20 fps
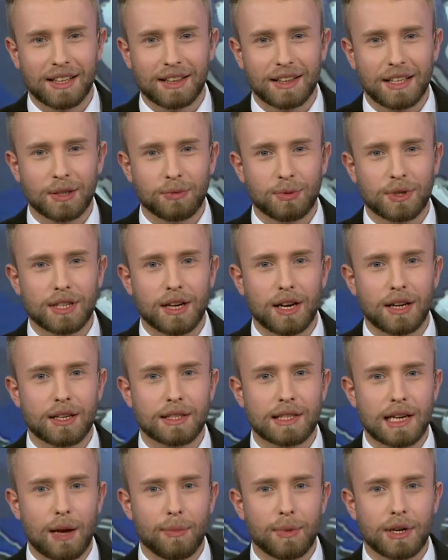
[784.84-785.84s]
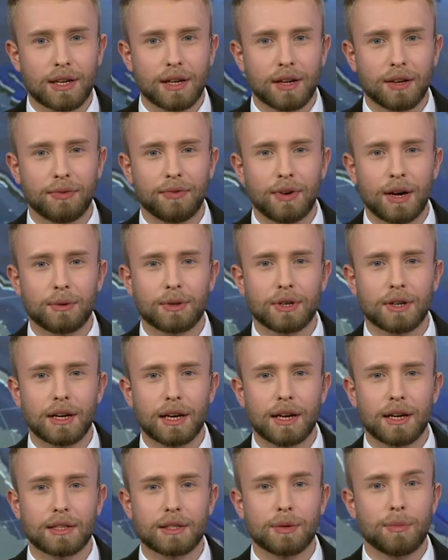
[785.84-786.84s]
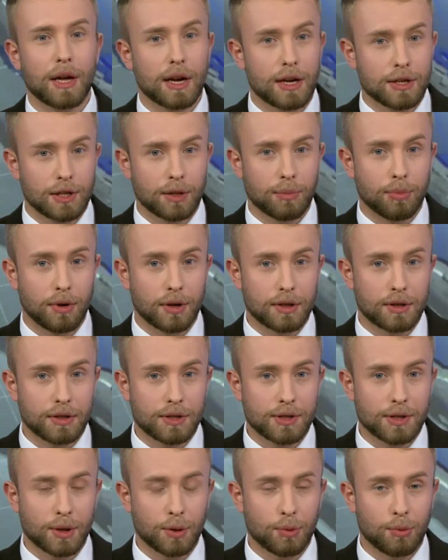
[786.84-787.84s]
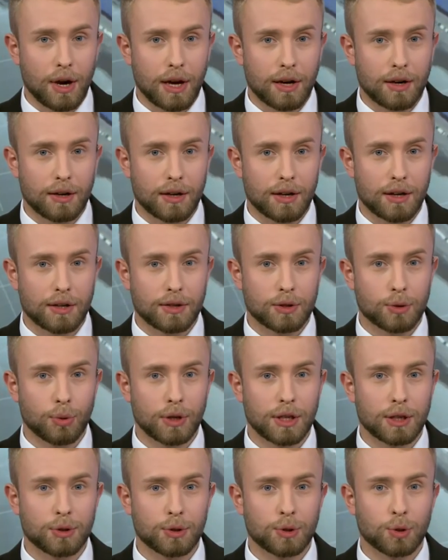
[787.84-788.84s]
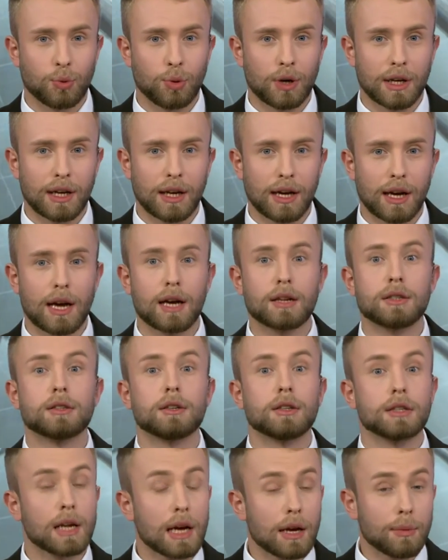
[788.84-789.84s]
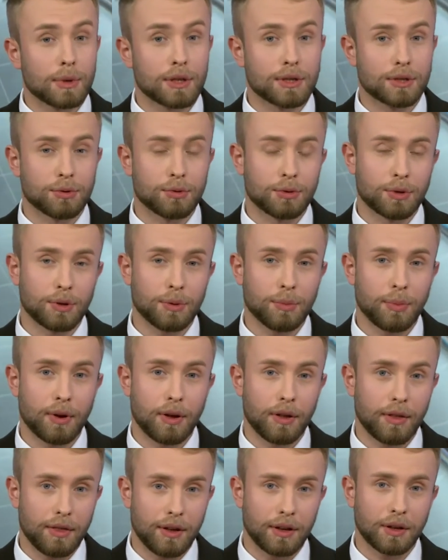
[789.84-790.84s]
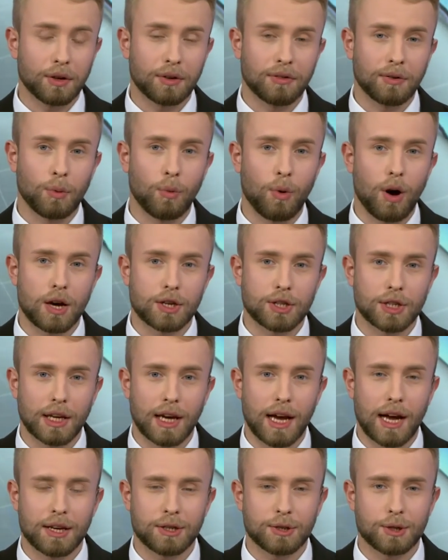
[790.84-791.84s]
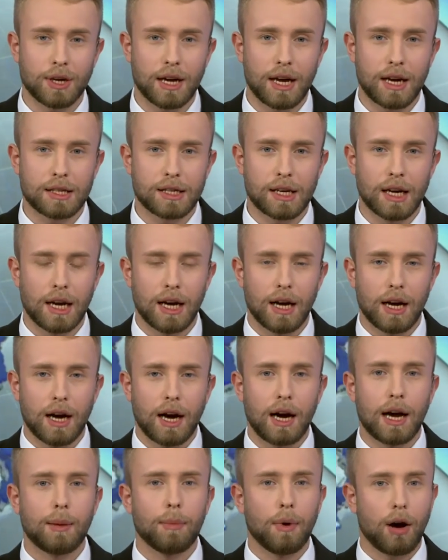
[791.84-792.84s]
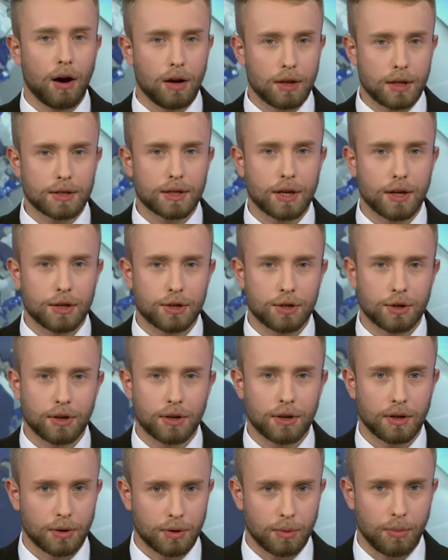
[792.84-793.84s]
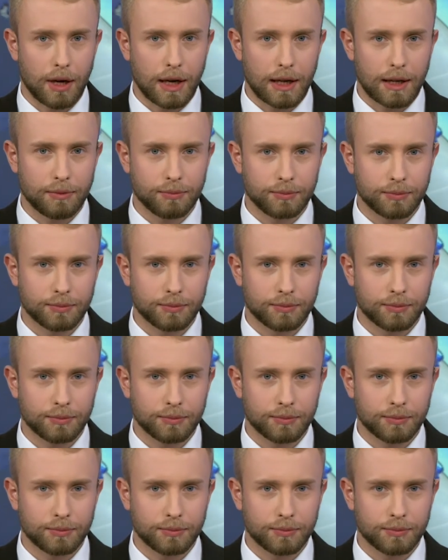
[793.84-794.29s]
That was Eminic, founder and managing partner, songwriter, and 2220 Entertainment Group. Thank you for watching Head to Head. I'm Alice Gerjuk. Goodbye.